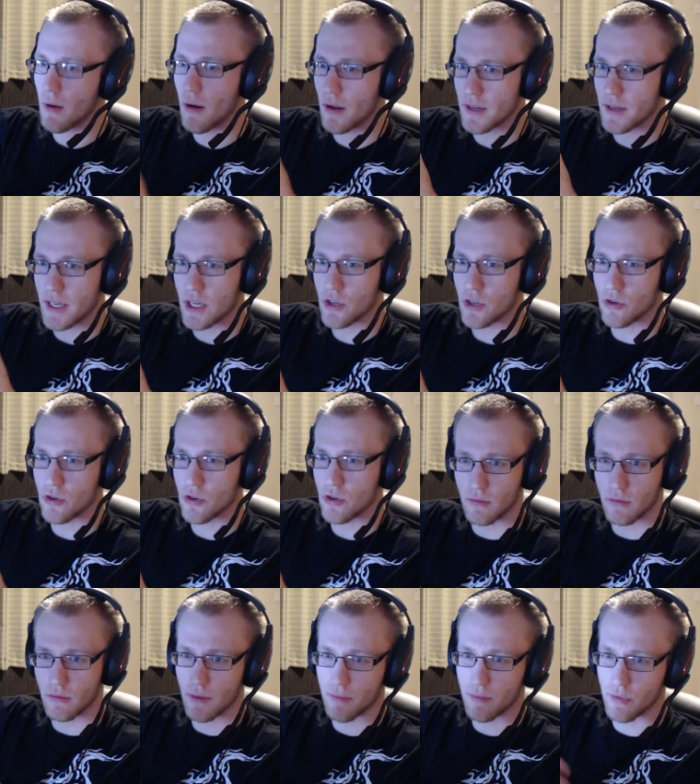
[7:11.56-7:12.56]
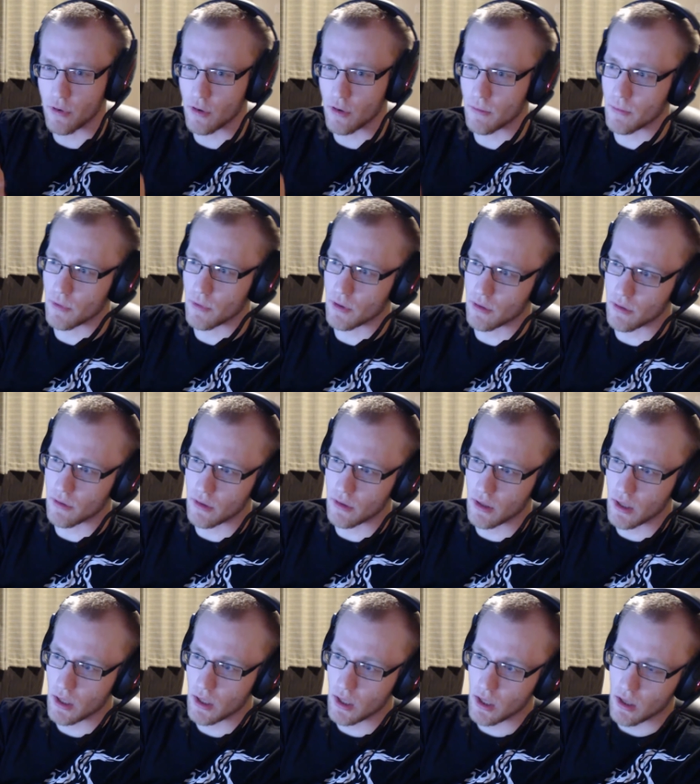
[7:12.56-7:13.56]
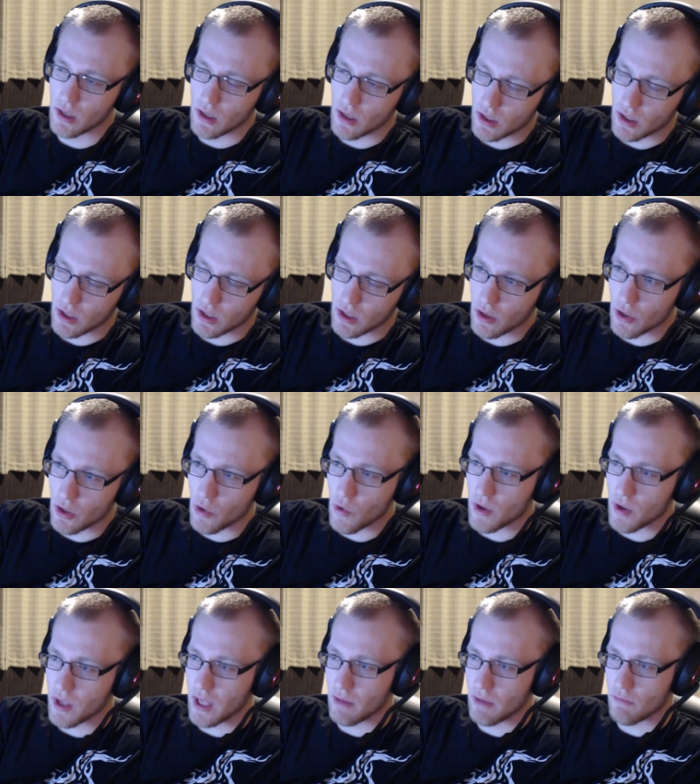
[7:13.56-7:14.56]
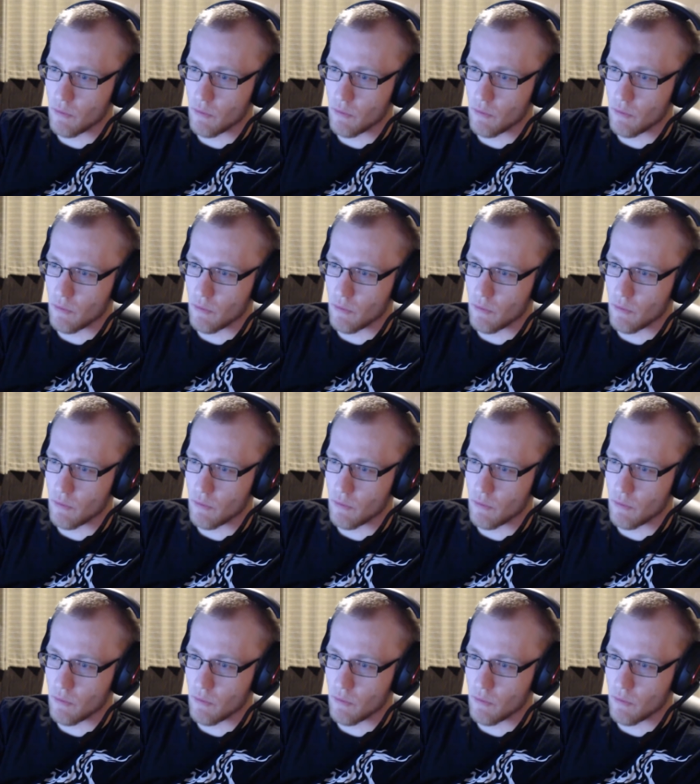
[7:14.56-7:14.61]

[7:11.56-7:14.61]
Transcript: additional improvement. You know, you're not.